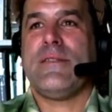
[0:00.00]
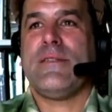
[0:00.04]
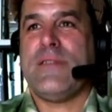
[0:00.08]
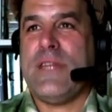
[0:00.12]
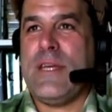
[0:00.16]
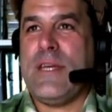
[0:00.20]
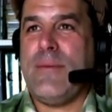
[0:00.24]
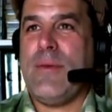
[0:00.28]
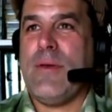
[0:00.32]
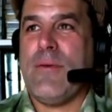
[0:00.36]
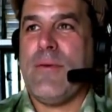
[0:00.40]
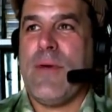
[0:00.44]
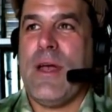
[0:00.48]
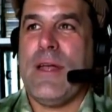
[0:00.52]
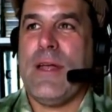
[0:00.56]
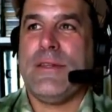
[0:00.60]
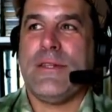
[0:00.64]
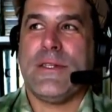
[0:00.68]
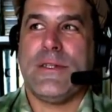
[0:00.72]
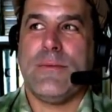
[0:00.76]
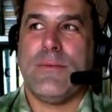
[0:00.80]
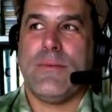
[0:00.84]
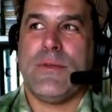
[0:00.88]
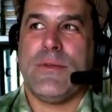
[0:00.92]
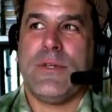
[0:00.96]
the dB
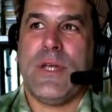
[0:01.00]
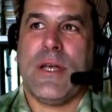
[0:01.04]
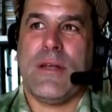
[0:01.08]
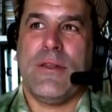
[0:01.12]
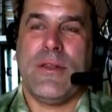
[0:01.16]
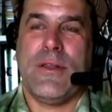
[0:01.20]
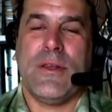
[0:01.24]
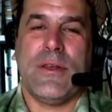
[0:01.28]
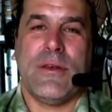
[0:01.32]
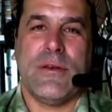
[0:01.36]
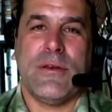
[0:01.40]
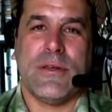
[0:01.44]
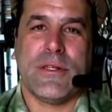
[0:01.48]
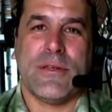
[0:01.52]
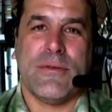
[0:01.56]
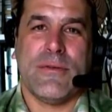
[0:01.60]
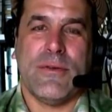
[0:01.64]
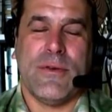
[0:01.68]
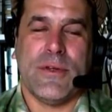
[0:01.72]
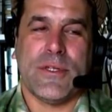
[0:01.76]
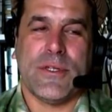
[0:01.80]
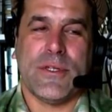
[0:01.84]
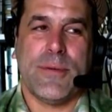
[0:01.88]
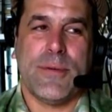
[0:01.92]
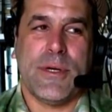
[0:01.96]
range isn't particularly
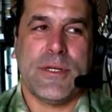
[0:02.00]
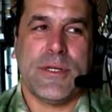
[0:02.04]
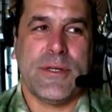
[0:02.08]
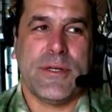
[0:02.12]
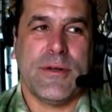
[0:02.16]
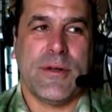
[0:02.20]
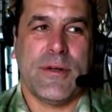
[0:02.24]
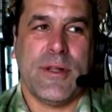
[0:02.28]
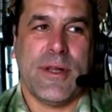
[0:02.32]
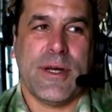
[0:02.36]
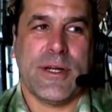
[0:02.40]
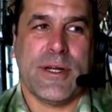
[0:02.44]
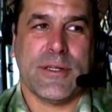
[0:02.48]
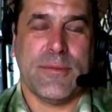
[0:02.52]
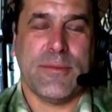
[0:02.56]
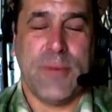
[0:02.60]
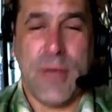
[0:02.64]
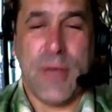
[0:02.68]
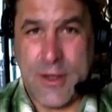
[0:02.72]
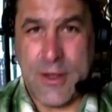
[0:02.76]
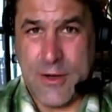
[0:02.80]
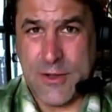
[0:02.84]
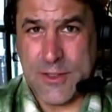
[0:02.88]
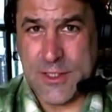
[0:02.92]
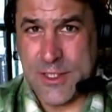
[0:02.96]
useful, especially on a lot of
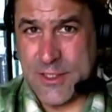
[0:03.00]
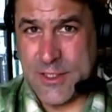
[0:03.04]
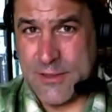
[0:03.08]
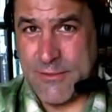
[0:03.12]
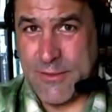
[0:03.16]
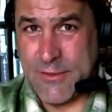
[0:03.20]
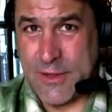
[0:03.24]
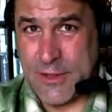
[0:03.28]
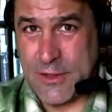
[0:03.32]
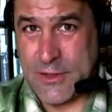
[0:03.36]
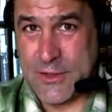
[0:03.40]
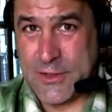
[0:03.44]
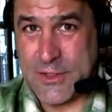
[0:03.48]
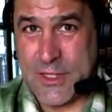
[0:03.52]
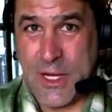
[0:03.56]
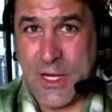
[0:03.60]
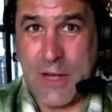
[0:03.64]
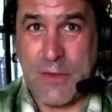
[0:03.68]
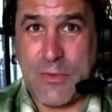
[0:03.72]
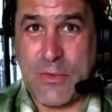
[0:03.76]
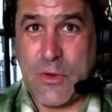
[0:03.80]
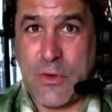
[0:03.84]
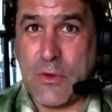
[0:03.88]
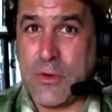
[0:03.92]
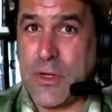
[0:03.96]
speakers, because if they just
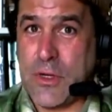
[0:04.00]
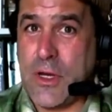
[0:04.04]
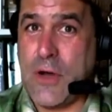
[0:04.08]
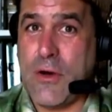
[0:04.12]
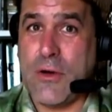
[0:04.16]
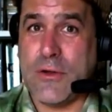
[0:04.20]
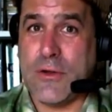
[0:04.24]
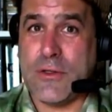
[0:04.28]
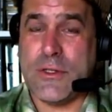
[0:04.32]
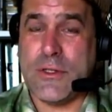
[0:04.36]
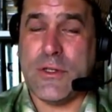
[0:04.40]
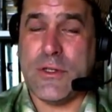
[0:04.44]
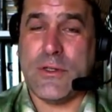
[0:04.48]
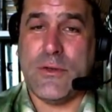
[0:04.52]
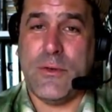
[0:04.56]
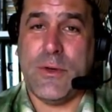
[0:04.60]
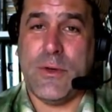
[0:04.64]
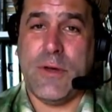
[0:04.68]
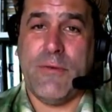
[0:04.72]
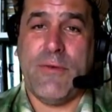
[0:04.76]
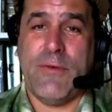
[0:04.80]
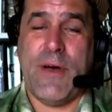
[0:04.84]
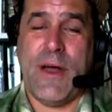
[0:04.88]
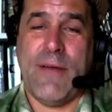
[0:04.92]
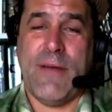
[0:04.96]
say 30 hertz to
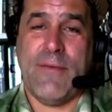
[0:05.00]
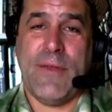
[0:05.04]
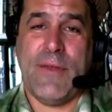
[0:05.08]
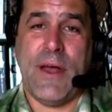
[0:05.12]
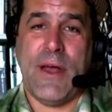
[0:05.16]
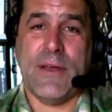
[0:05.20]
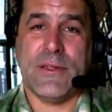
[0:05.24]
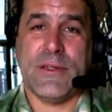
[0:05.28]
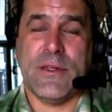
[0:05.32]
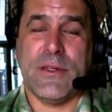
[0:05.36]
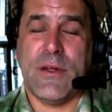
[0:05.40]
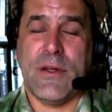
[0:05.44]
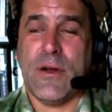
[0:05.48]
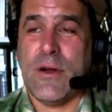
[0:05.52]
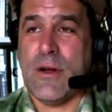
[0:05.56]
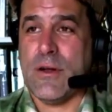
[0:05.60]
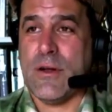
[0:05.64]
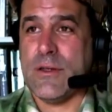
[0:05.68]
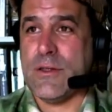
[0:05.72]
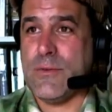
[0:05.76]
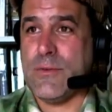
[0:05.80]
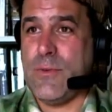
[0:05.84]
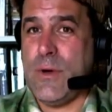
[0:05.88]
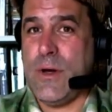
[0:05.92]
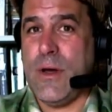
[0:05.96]
25,000
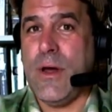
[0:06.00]
hertz,